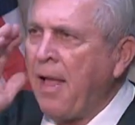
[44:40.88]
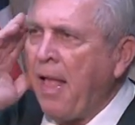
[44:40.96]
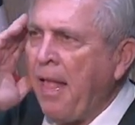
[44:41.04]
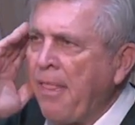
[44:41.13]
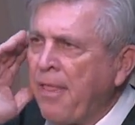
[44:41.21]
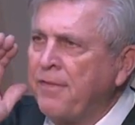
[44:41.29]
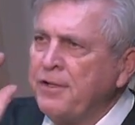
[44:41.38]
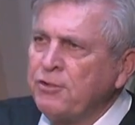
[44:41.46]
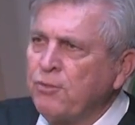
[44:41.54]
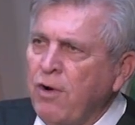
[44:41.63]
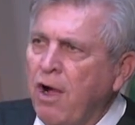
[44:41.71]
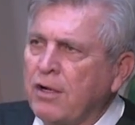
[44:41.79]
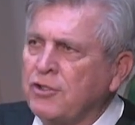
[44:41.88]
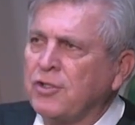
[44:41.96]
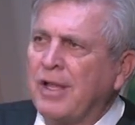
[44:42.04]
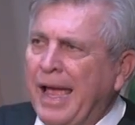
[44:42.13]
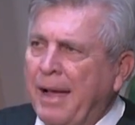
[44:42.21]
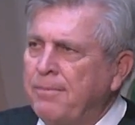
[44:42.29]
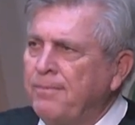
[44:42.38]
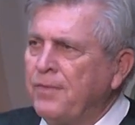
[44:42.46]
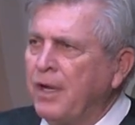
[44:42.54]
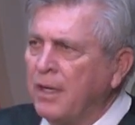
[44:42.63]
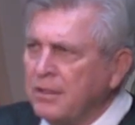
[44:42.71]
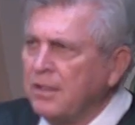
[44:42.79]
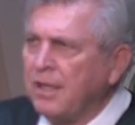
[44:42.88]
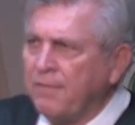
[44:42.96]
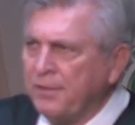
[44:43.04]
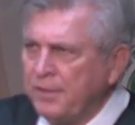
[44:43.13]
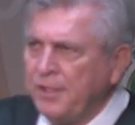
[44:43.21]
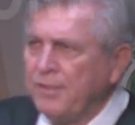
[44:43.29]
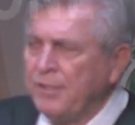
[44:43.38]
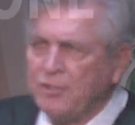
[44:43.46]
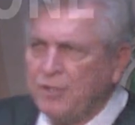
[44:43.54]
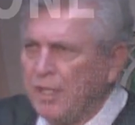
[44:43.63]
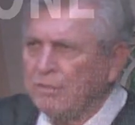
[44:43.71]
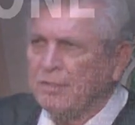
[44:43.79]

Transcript: Now, this rock slab, uncovered near this delta